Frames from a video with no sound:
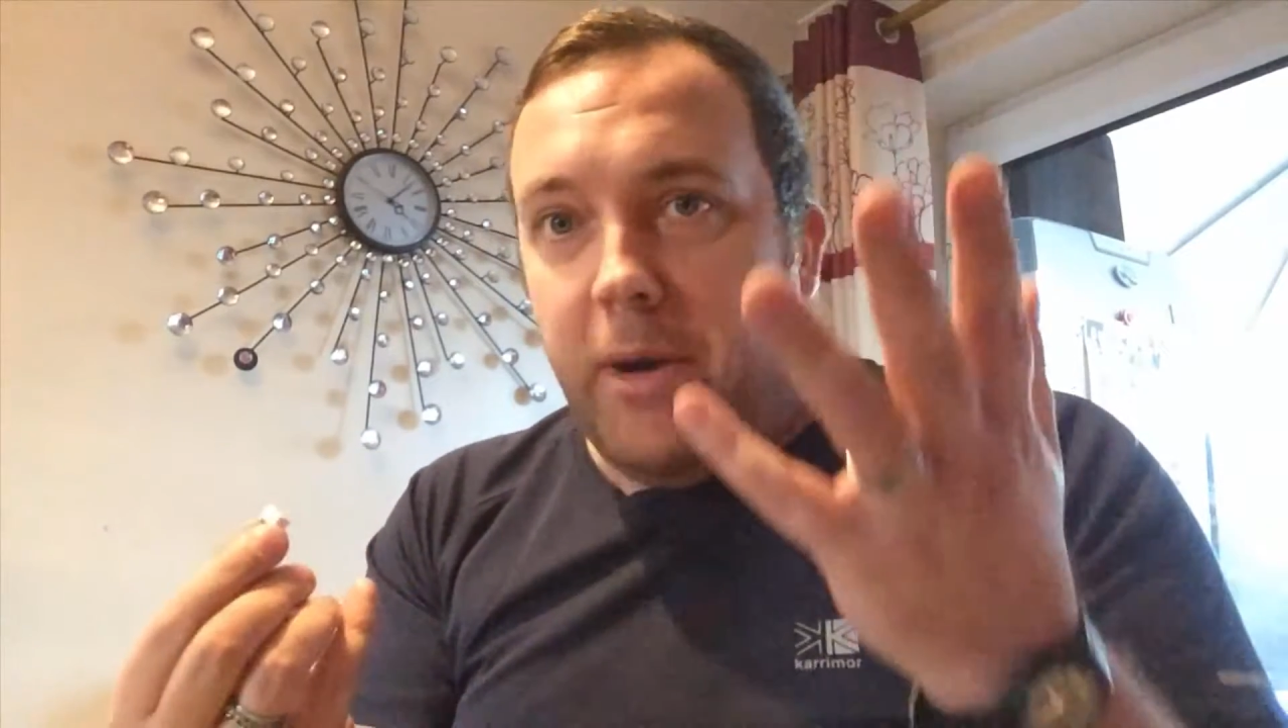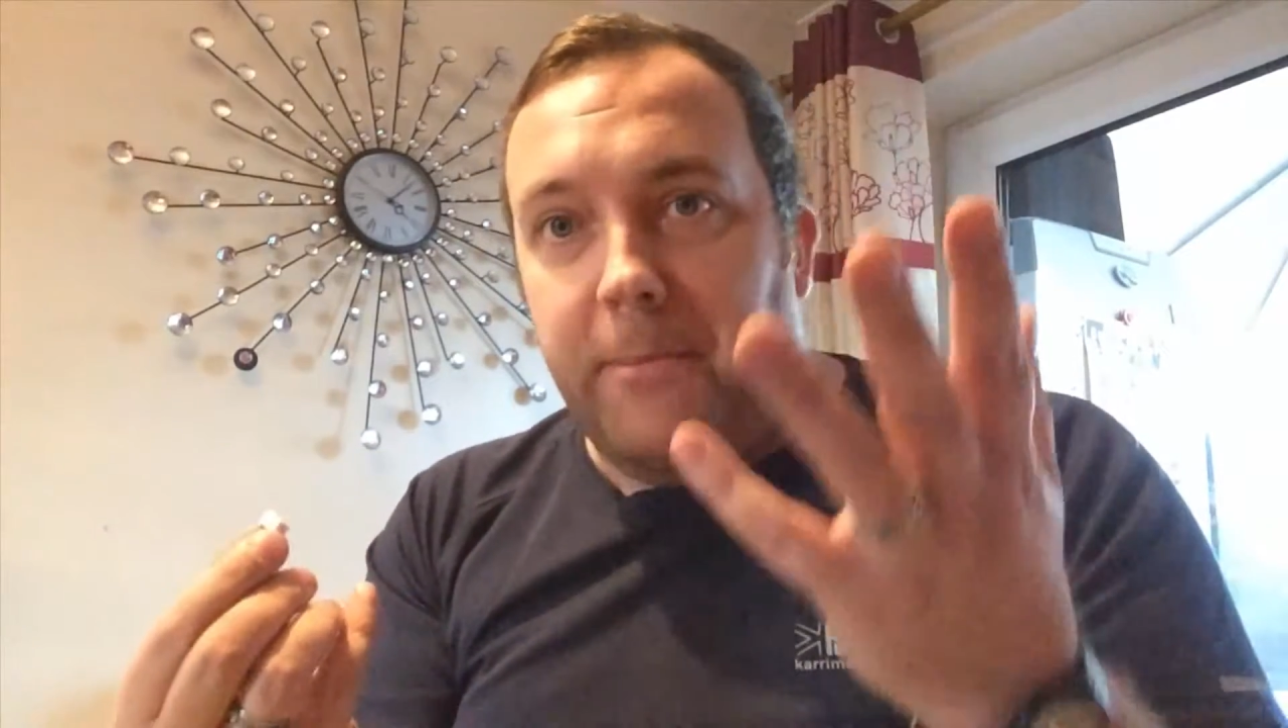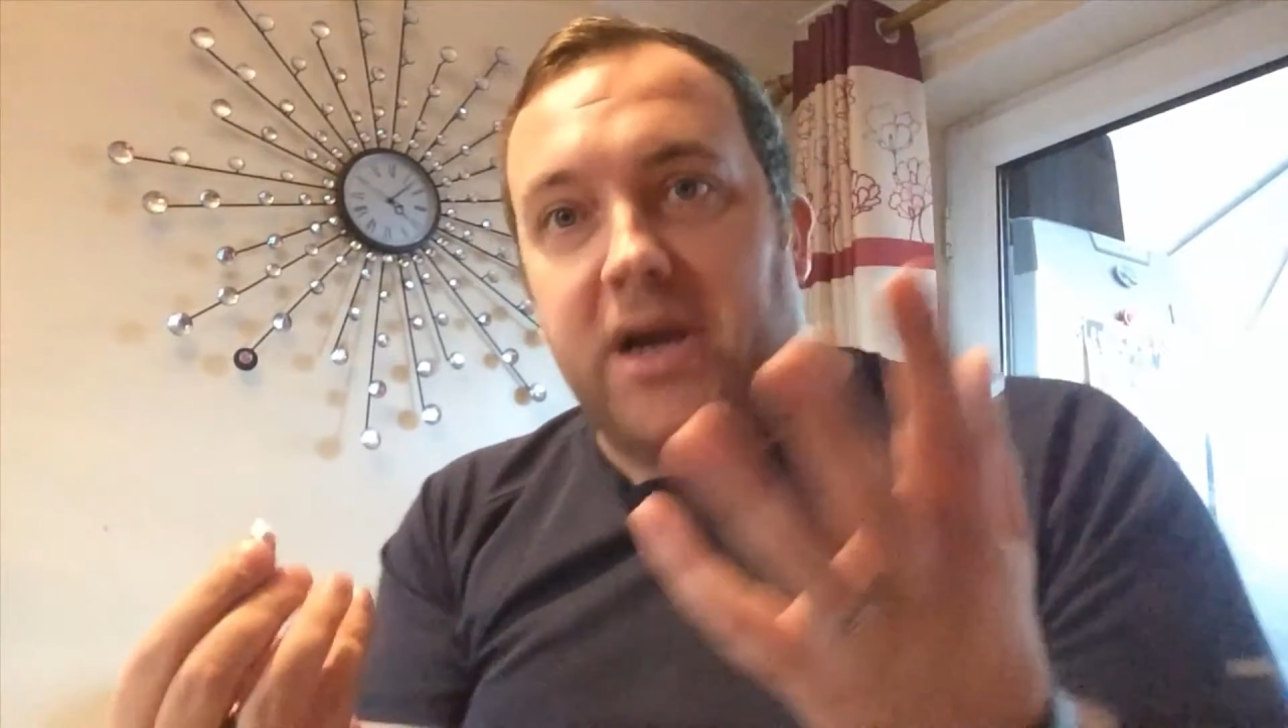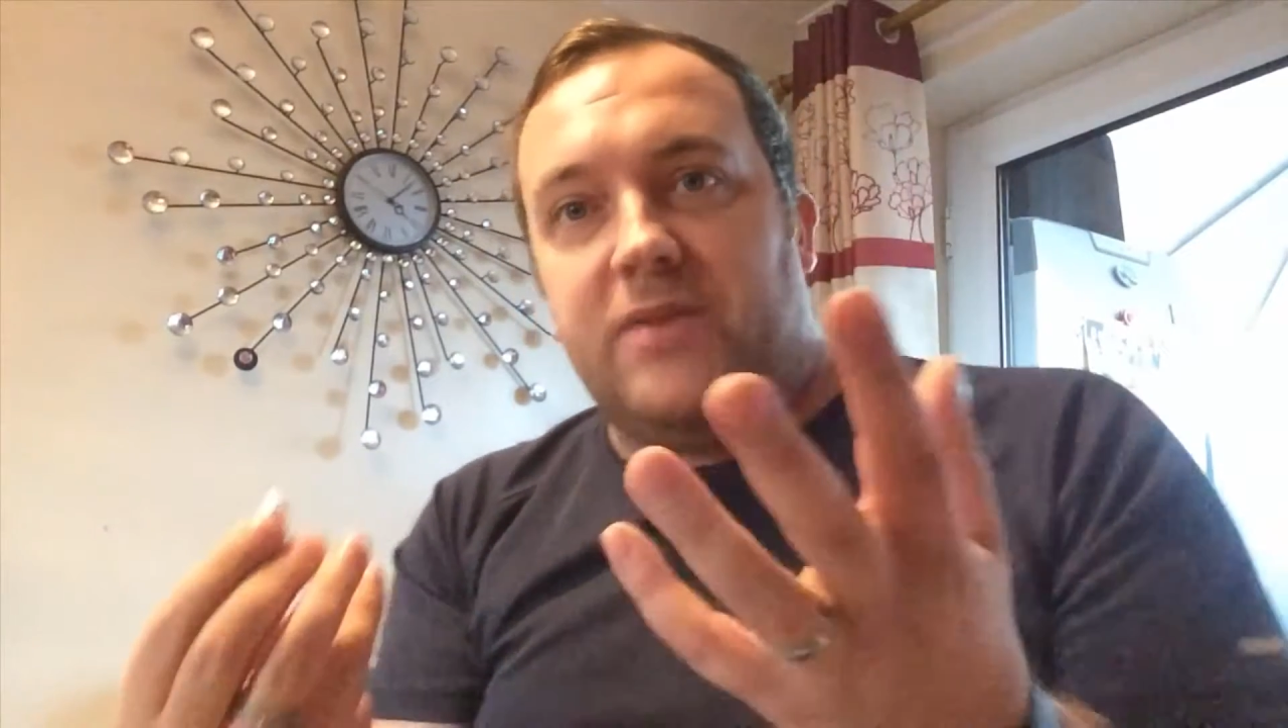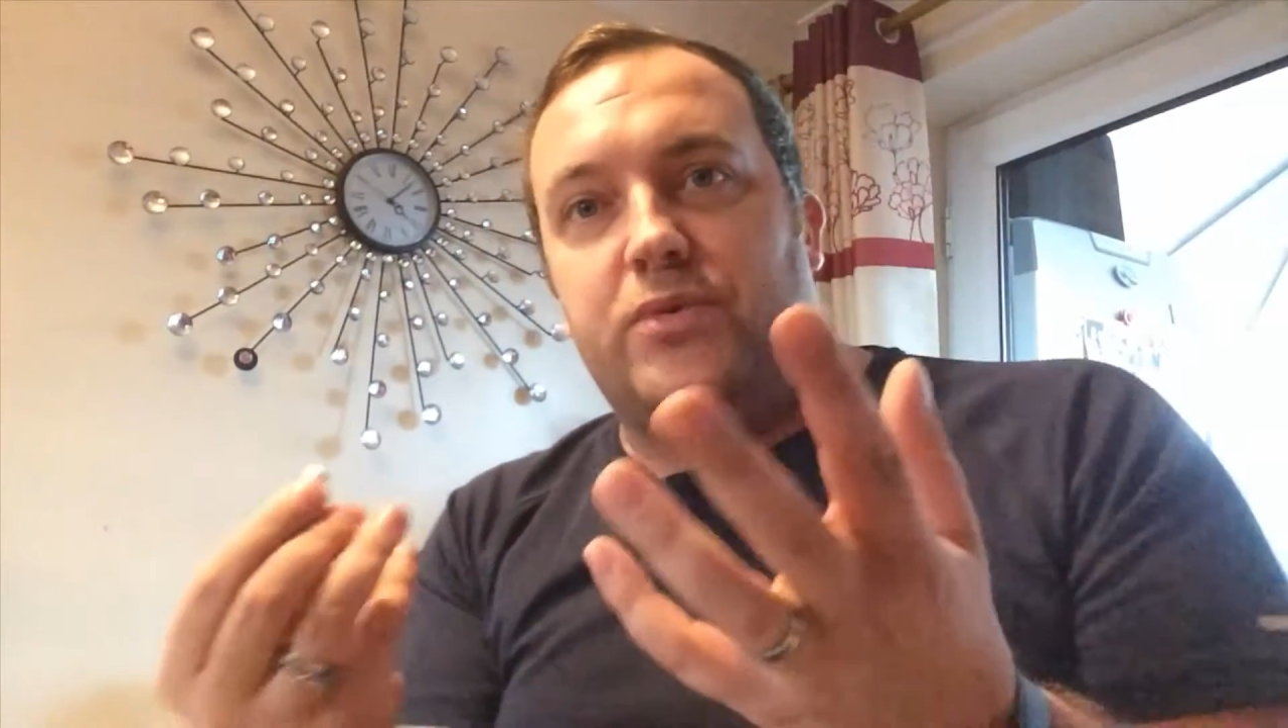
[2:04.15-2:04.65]

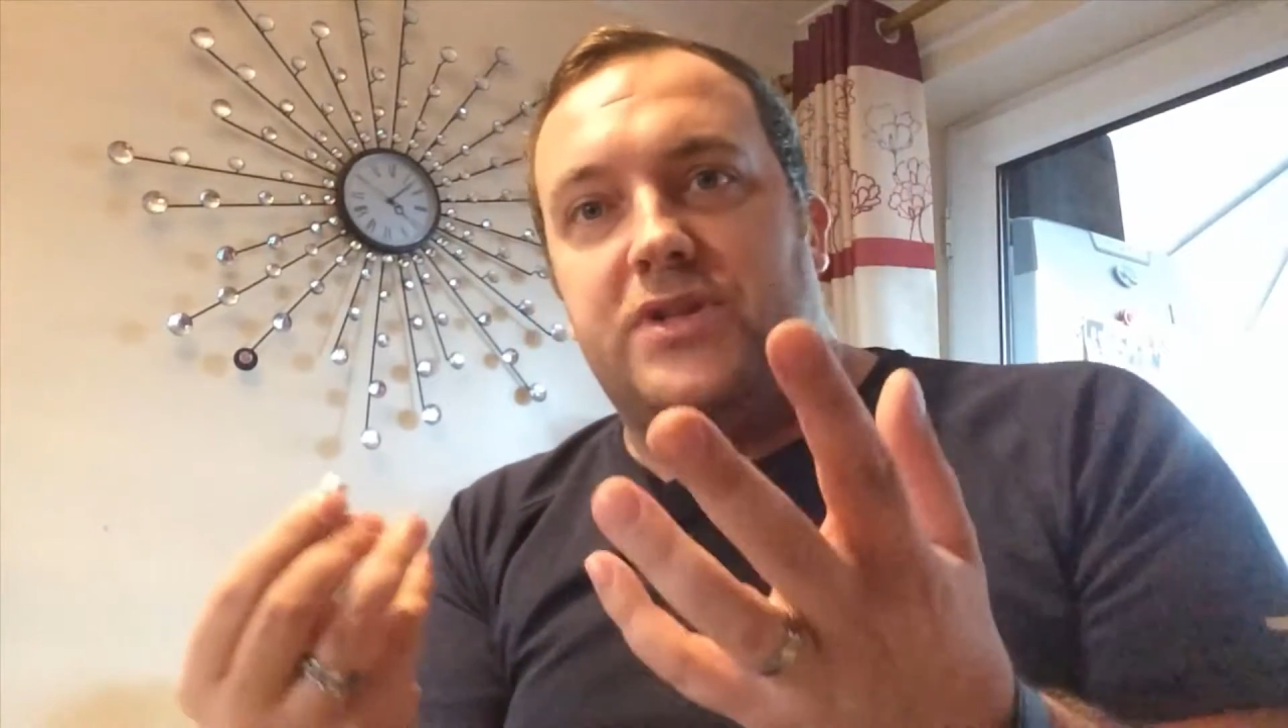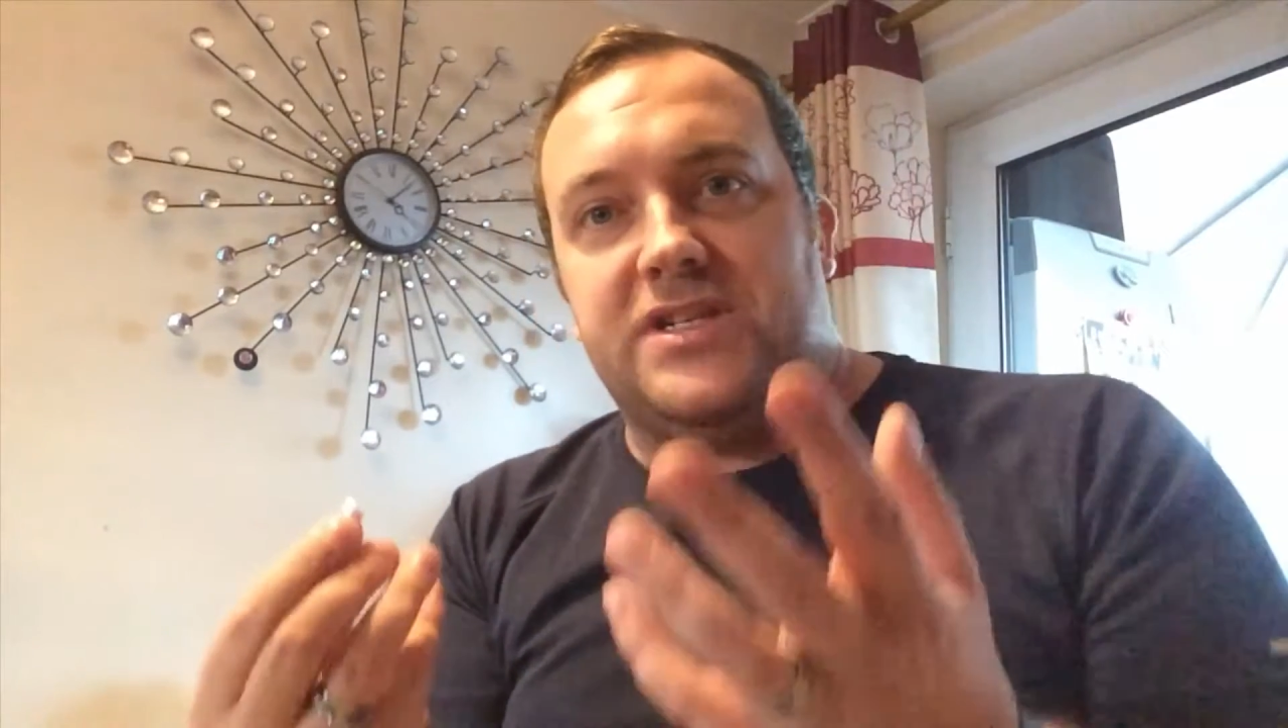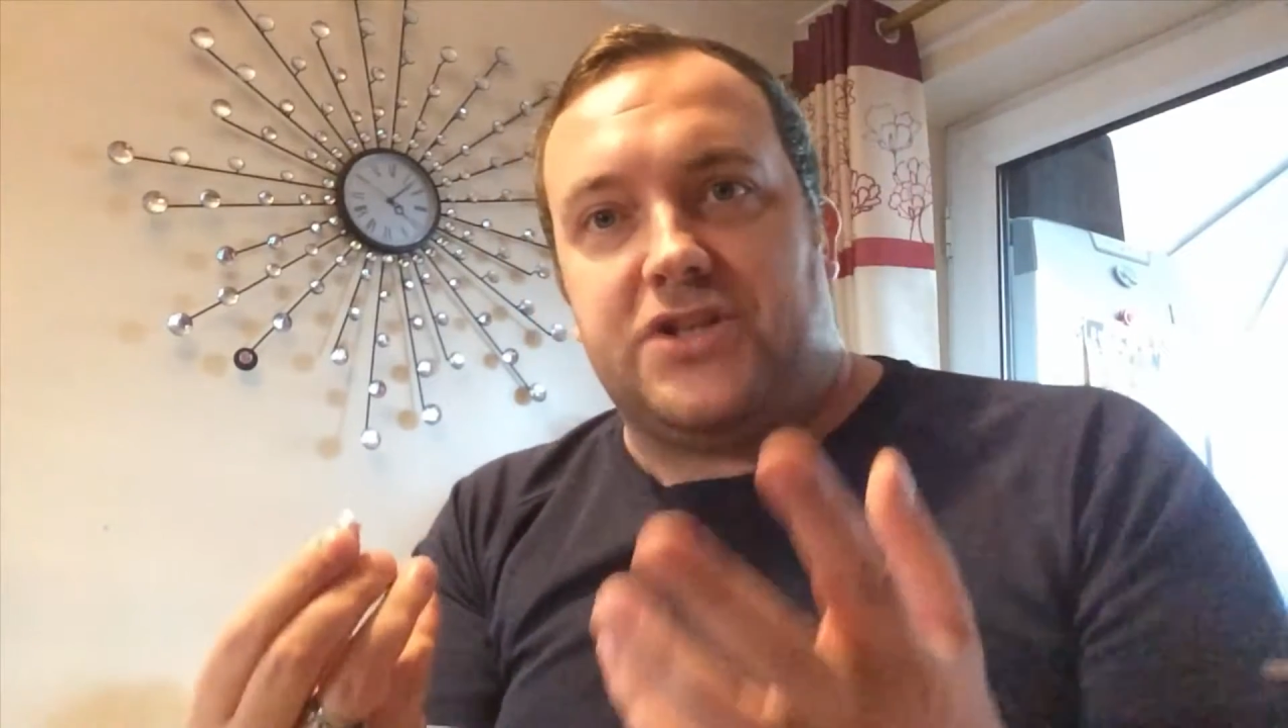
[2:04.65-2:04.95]
mind with this